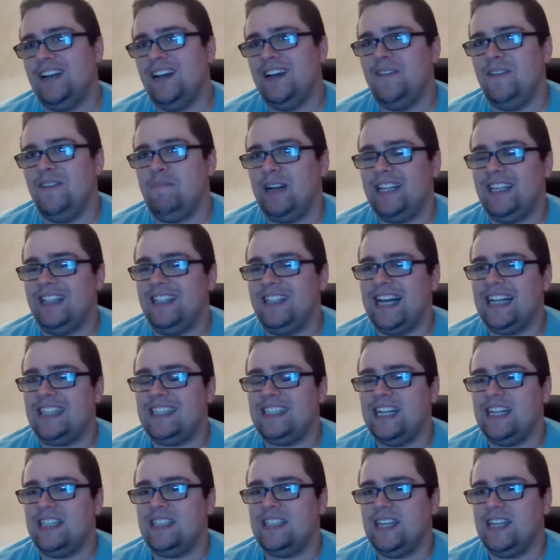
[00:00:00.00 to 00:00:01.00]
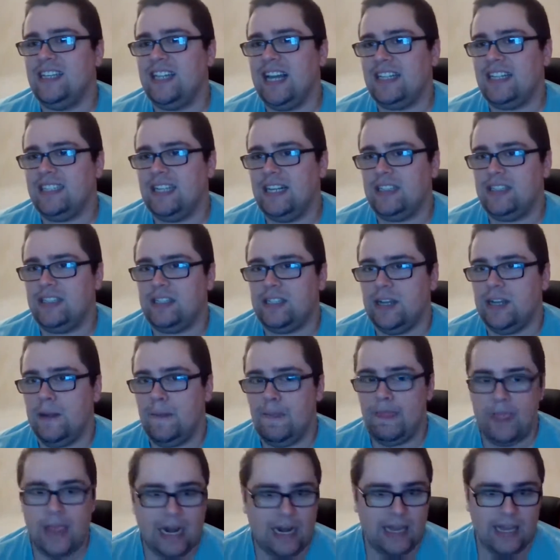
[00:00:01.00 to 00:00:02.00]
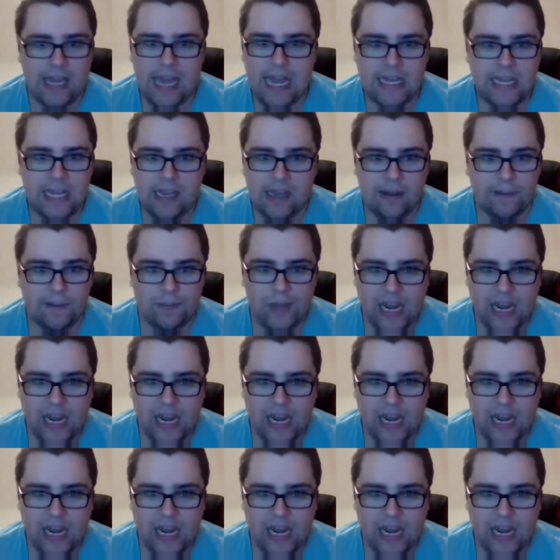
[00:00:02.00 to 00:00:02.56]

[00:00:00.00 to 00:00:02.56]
uh, but in that sense, in that sense, uh, delegating,